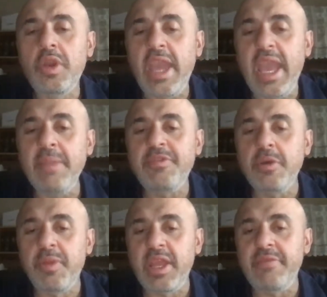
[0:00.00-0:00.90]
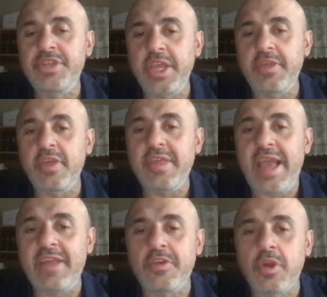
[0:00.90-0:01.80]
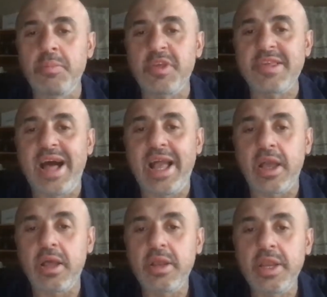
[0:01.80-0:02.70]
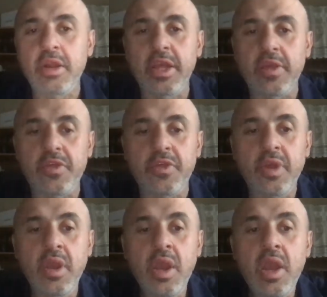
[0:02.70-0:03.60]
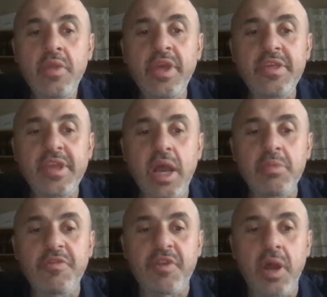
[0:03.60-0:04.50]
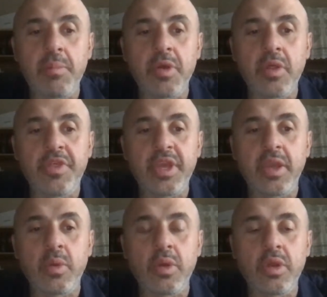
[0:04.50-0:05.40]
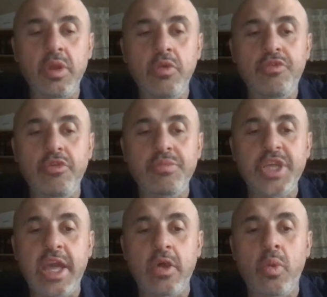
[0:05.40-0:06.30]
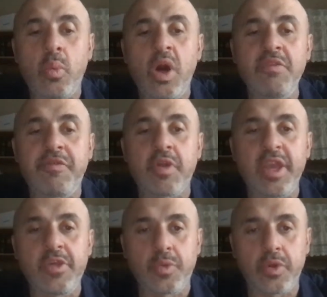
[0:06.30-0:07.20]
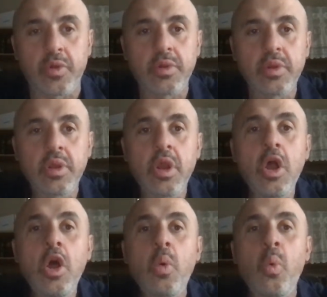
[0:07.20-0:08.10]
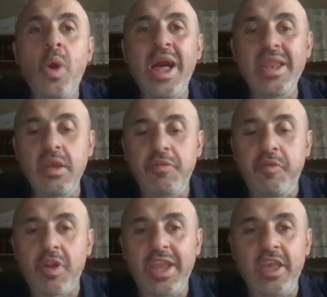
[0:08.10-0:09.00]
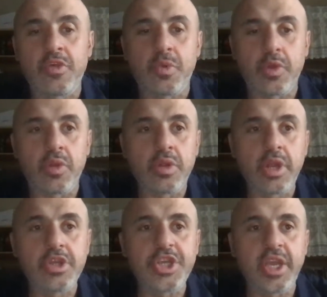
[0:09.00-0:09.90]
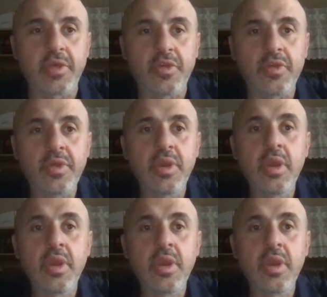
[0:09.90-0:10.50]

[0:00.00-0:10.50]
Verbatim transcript: came to believe Jesus as her Messiah. Here it is. This comes from the YouTube channel, one for Israel. One for Israel. Here she is.